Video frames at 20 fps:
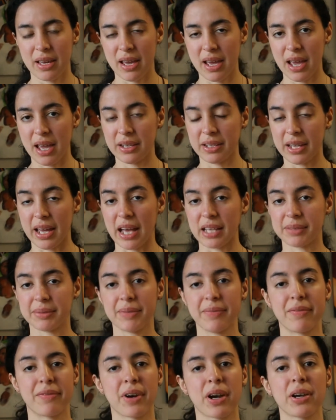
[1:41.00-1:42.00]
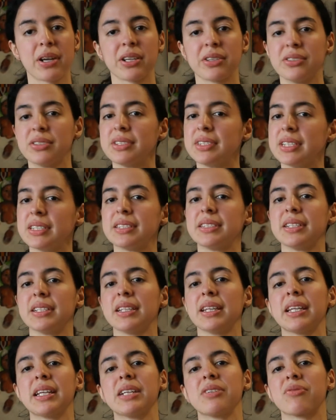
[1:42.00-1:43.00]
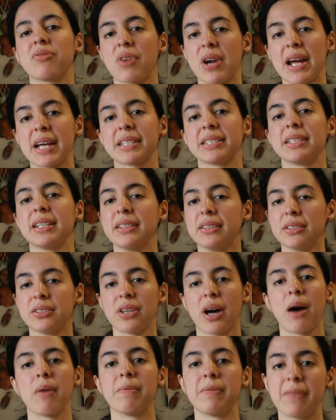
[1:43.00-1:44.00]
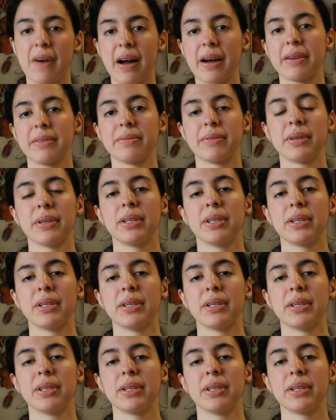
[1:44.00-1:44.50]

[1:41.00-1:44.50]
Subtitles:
And it has been very consistently ranked in the top 5.